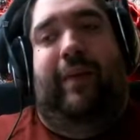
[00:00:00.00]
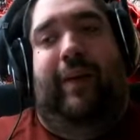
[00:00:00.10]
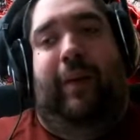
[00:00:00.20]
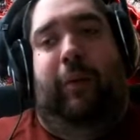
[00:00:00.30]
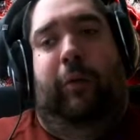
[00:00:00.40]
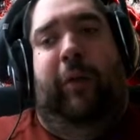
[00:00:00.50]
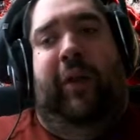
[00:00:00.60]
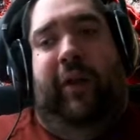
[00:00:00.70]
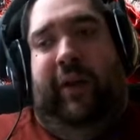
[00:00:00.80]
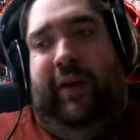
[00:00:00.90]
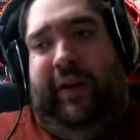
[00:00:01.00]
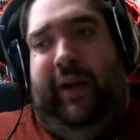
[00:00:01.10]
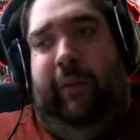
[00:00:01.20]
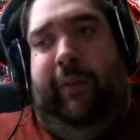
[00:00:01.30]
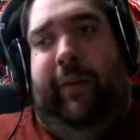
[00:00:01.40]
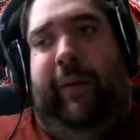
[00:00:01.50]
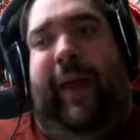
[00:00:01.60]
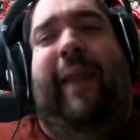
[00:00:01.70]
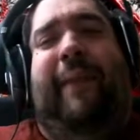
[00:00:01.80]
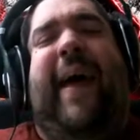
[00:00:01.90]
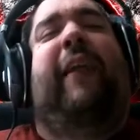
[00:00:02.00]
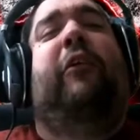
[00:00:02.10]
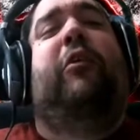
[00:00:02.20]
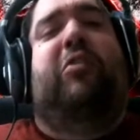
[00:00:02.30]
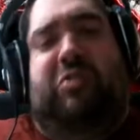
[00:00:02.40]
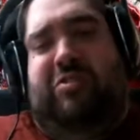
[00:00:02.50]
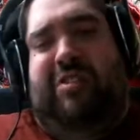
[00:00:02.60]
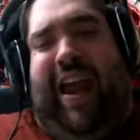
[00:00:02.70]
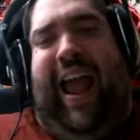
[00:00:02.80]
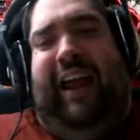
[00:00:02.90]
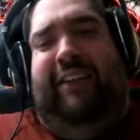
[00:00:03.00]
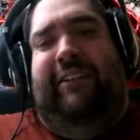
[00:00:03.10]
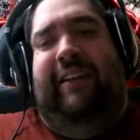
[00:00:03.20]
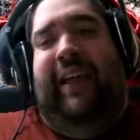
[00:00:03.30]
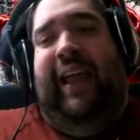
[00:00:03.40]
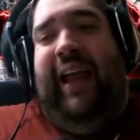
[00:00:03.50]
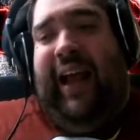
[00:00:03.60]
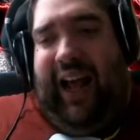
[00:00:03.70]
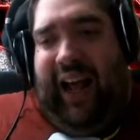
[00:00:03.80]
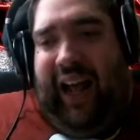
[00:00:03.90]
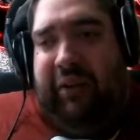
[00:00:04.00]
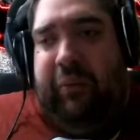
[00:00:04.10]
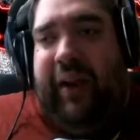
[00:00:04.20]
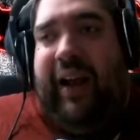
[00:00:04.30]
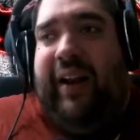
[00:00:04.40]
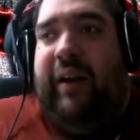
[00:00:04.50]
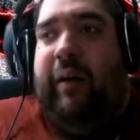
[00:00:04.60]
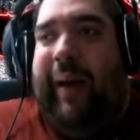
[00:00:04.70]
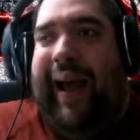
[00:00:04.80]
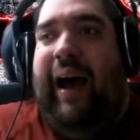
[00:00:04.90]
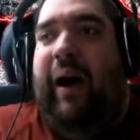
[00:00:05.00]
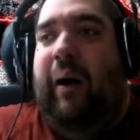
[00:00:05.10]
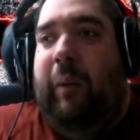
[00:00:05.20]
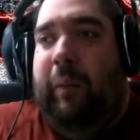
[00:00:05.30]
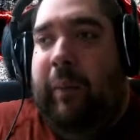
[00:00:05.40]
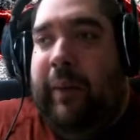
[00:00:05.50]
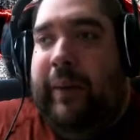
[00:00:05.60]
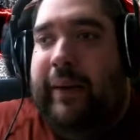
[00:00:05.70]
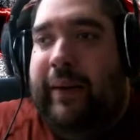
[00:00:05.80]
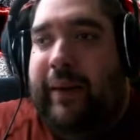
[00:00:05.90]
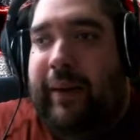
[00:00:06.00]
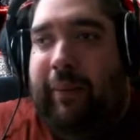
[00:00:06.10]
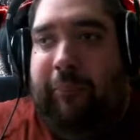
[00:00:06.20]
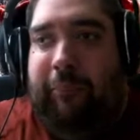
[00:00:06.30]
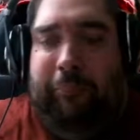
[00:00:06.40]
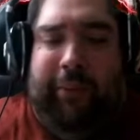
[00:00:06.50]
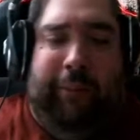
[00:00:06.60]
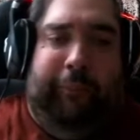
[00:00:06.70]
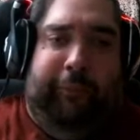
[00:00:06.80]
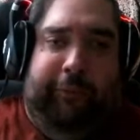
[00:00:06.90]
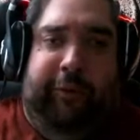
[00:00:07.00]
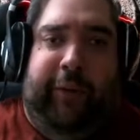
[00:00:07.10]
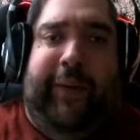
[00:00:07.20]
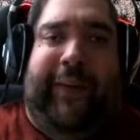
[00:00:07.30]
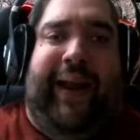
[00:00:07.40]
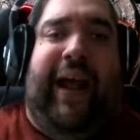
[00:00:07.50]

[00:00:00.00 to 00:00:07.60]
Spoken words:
Ludi Lin killed it. That dude is jacked. I do not know how people do it.